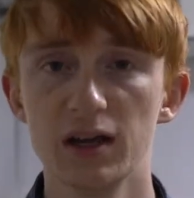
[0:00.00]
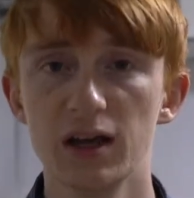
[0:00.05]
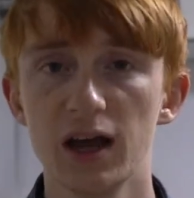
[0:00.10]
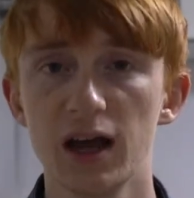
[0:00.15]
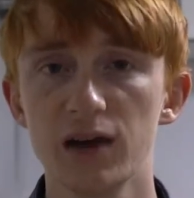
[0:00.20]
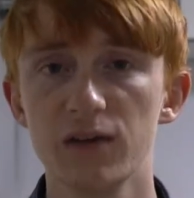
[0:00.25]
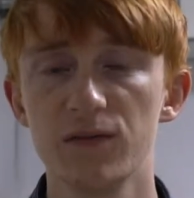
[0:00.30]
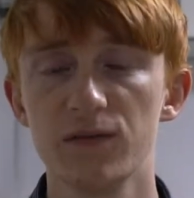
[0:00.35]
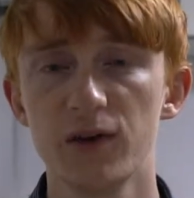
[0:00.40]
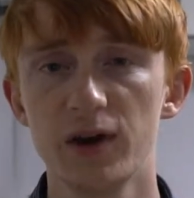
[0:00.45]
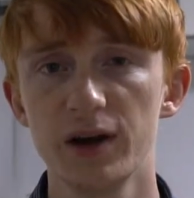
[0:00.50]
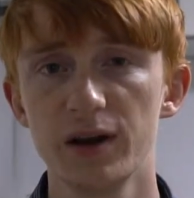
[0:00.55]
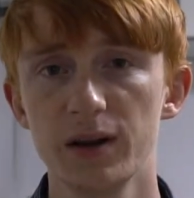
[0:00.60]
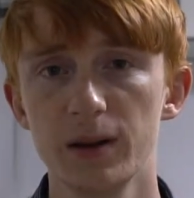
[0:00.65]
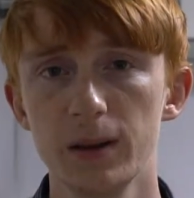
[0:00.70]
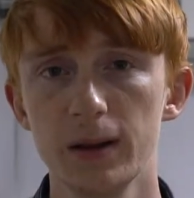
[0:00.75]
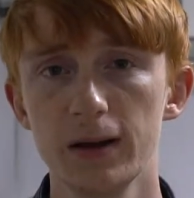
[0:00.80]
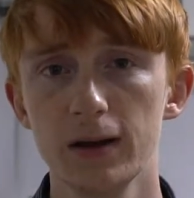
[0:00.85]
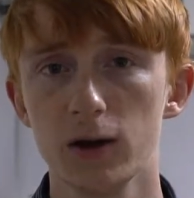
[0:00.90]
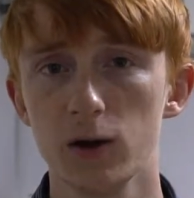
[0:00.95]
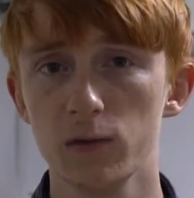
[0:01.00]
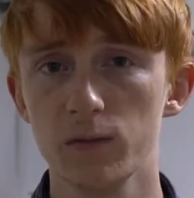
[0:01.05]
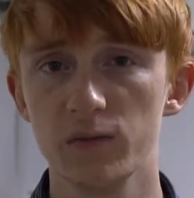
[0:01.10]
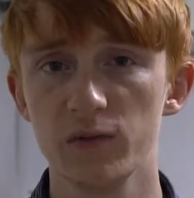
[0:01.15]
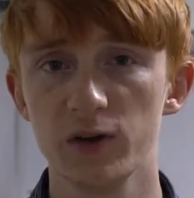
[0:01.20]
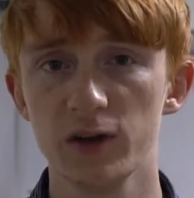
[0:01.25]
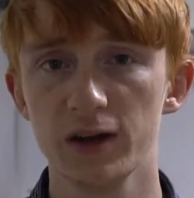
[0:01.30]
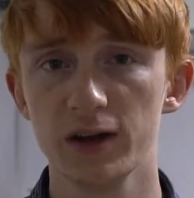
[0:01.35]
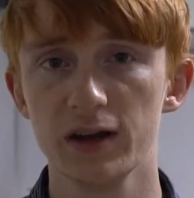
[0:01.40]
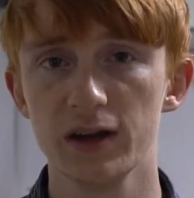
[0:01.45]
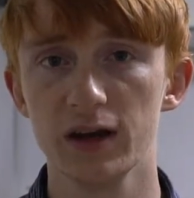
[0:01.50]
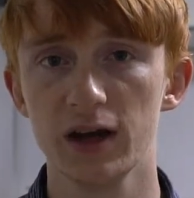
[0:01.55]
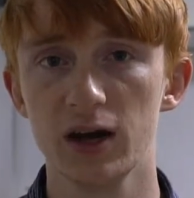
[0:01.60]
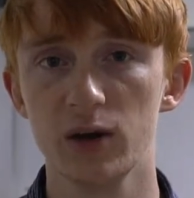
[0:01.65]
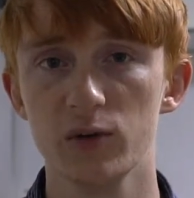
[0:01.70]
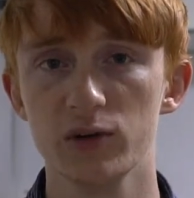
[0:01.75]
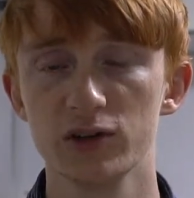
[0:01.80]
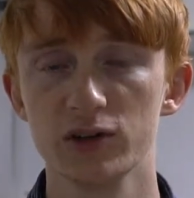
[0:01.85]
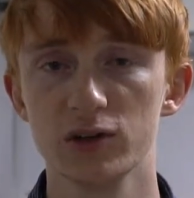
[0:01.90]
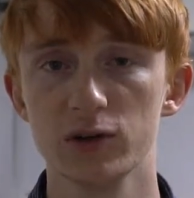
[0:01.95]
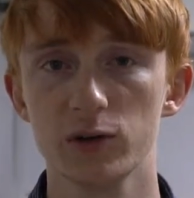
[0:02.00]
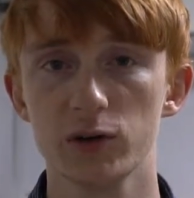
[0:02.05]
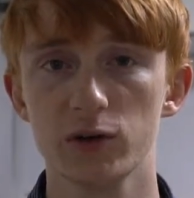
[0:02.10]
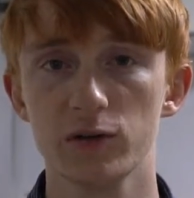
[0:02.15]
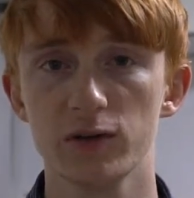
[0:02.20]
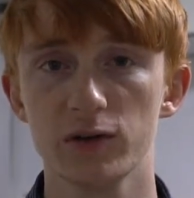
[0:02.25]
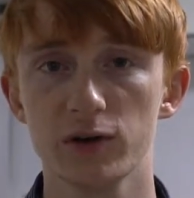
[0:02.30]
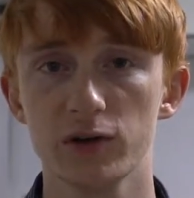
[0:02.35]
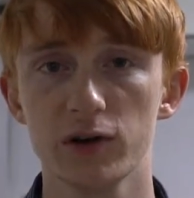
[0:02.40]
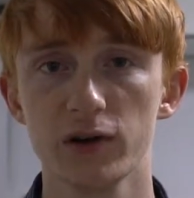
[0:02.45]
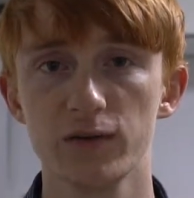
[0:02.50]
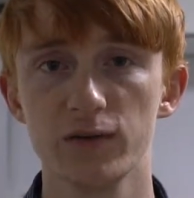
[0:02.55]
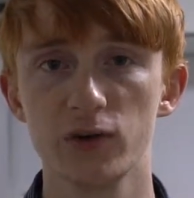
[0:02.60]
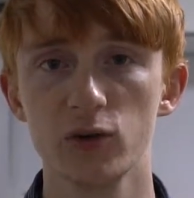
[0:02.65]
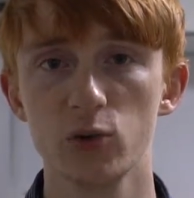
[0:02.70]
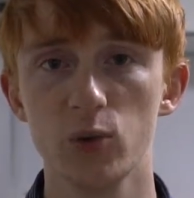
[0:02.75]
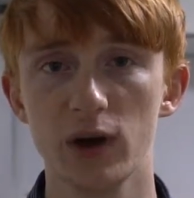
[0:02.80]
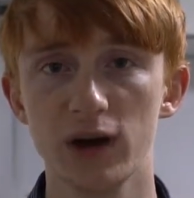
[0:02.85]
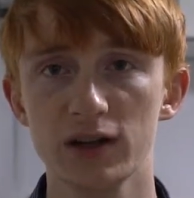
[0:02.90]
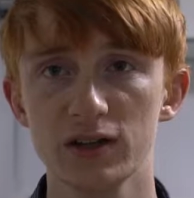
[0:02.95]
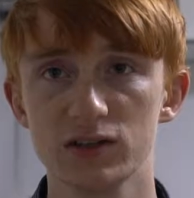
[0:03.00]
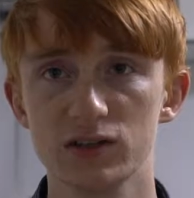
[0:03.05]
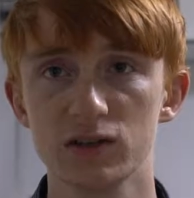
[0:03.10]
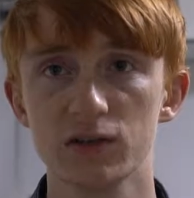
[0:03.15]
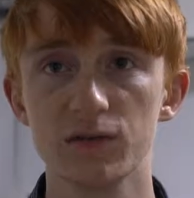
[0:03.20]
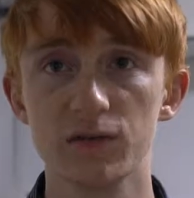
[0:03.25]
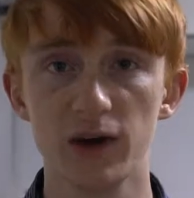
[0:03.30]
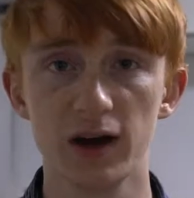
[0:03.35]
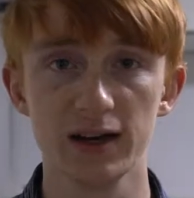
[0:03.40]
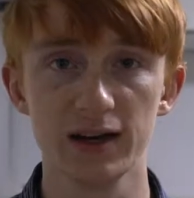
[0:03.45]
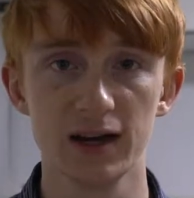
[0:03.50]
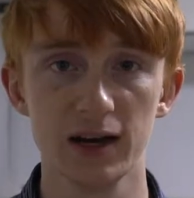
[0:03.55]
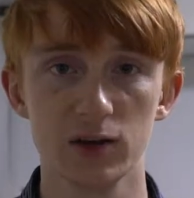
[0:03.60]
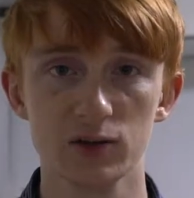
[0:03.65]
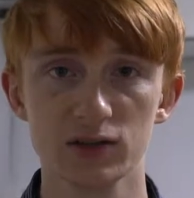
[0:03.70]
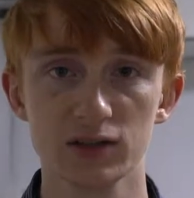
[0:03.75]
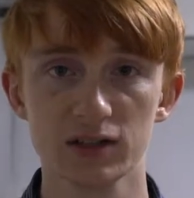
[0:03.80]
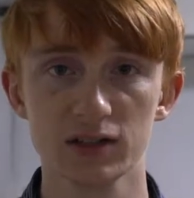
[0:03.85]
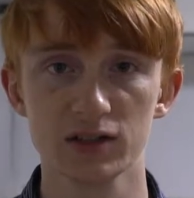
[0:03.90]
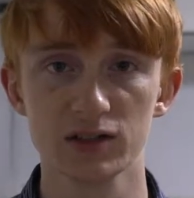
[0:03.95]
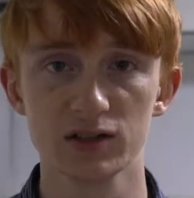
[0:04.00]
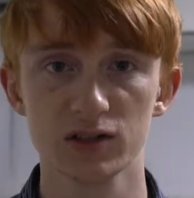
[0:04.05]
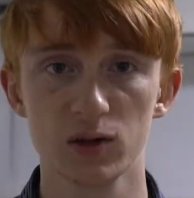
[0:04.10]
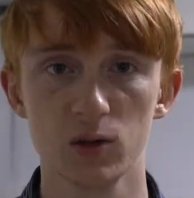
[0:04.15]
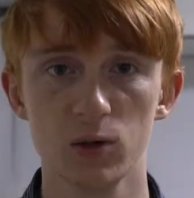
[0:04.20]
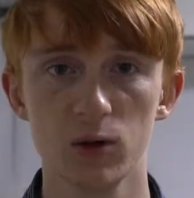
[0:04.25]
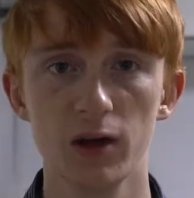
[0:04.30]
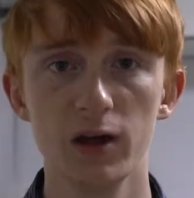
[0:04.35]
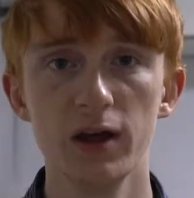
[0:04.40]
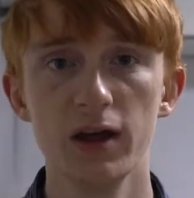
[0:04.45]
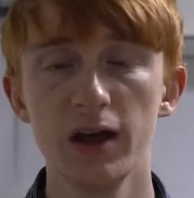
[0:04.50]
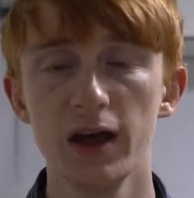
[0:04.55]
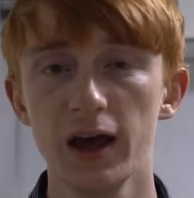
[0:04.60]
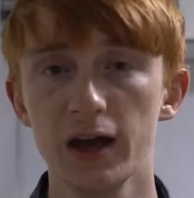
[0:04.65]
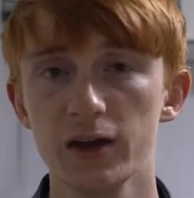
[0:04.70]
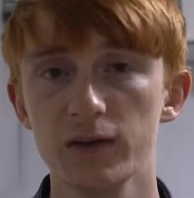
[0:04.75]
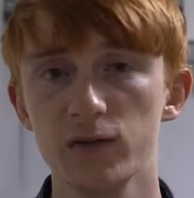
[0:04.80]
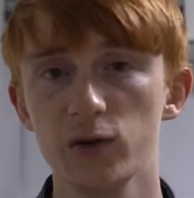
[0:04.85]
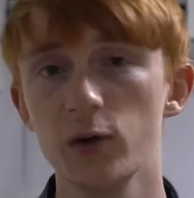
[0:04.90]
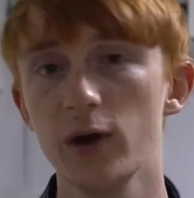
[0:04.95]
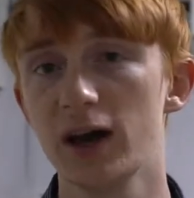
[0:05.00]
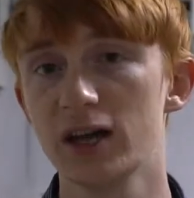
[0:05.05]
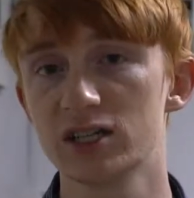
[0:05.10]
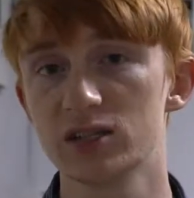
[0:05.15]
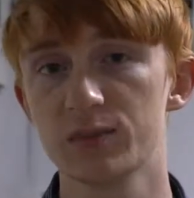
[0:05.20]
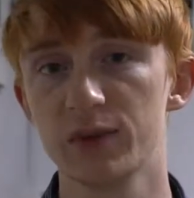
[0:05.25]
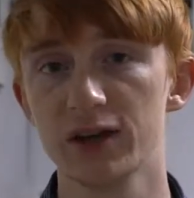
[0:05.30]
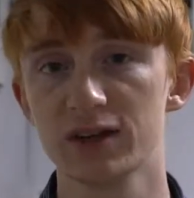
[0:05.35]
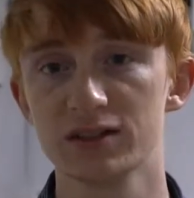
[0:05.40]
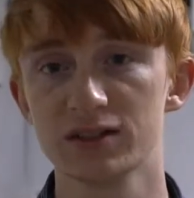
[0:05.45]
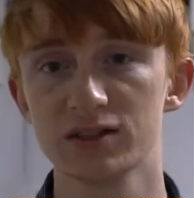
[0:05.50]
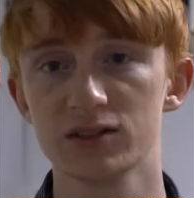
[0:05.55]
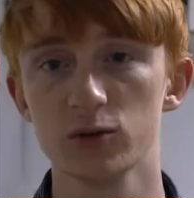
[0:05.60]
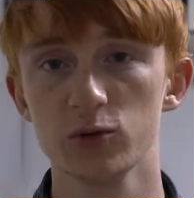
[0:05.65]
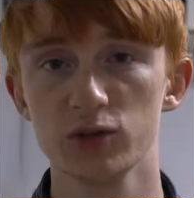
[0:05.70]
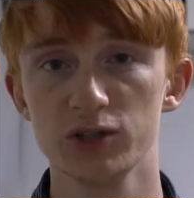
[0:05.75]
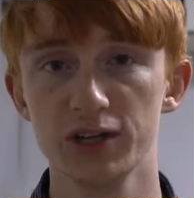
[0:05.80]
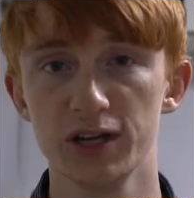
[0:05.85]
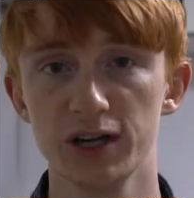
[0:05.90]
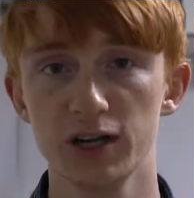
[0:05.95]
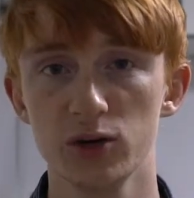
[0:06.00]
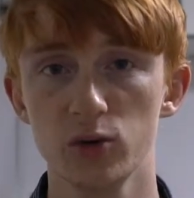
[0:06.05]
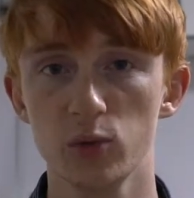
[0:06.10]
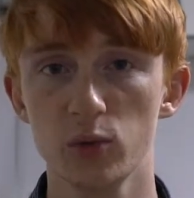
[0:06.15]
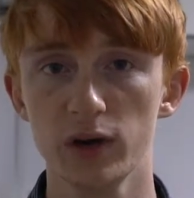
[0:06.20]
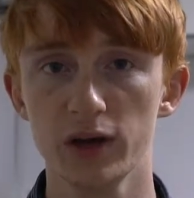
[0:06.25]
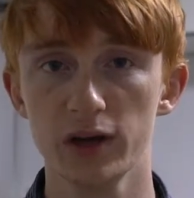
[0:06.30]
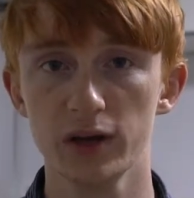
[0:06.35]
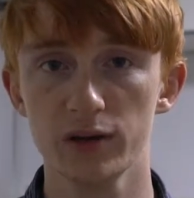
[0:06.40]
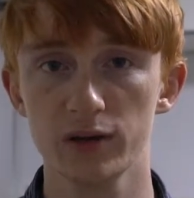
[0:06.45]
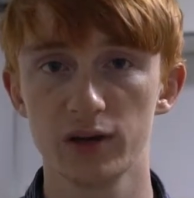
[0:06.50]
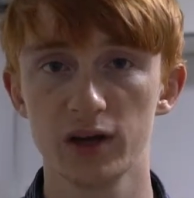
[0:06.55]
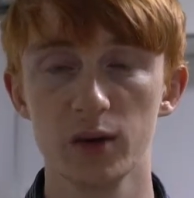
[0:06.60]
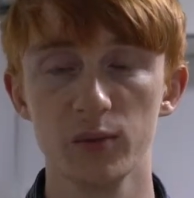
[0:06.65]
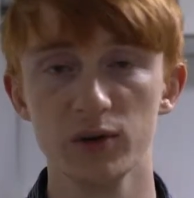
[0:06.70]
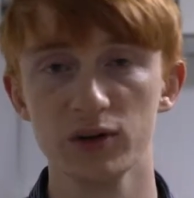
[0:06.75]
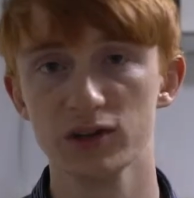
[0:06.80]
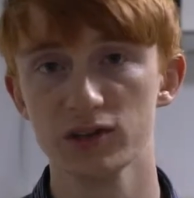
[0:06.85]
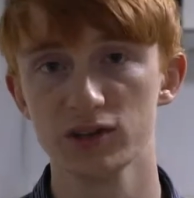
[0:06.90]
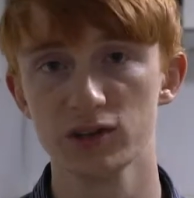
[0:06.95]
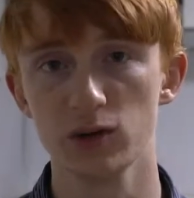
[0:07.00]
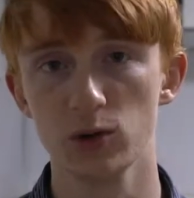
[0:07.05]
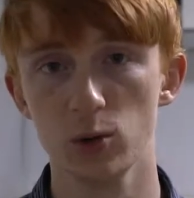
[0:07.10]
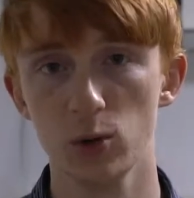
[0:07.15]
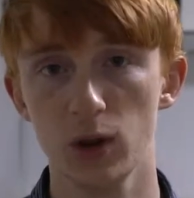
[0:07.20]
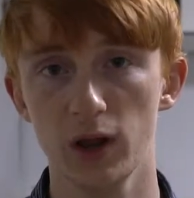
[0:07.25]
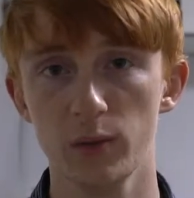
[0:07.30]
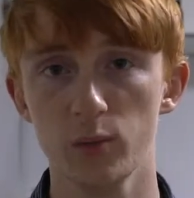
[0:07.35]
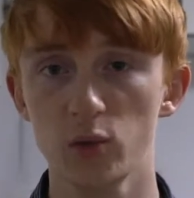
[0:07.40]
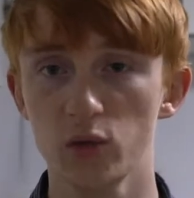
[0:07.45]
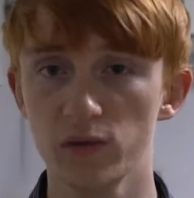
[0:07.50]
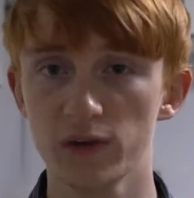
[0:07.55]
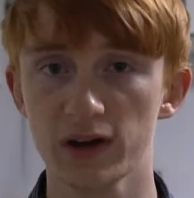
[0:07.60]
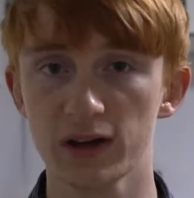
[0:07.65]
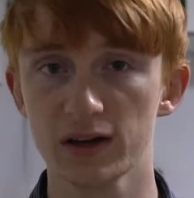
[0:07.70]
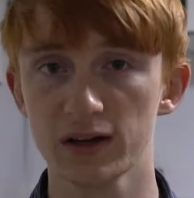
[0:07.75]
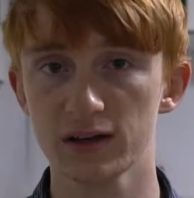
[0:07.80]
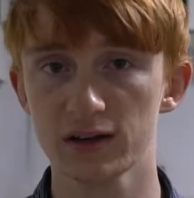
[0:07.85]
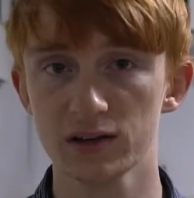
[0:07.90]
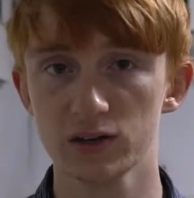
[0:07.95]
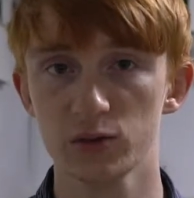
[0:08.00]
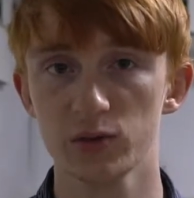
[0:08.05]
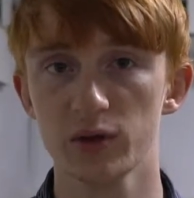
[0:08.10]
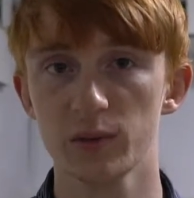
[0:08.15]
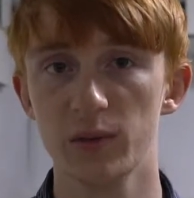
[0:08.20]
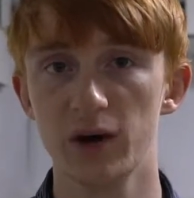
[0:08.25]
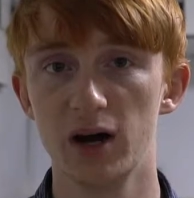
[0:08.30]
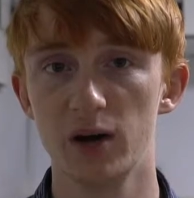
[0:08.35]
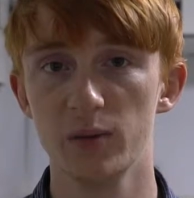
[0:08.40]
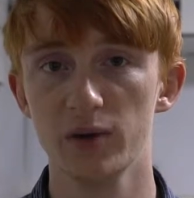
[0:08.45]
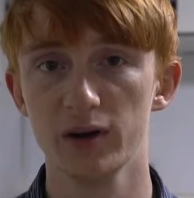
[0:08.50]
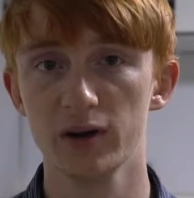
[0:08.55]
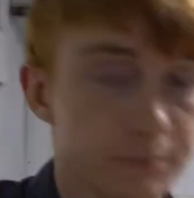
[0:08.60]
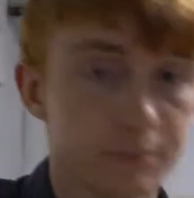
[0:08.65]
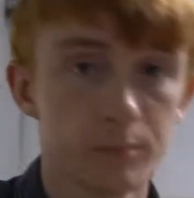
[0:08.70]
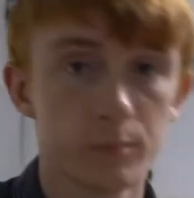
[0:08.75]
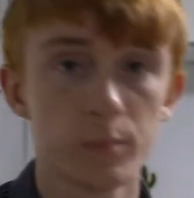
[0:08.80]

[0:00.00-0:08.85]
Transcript: And finally, hopefully, I want to go over a few ways to find housing in Seoul, and a few aspects associated with coming to Seoul and moving into an apartment.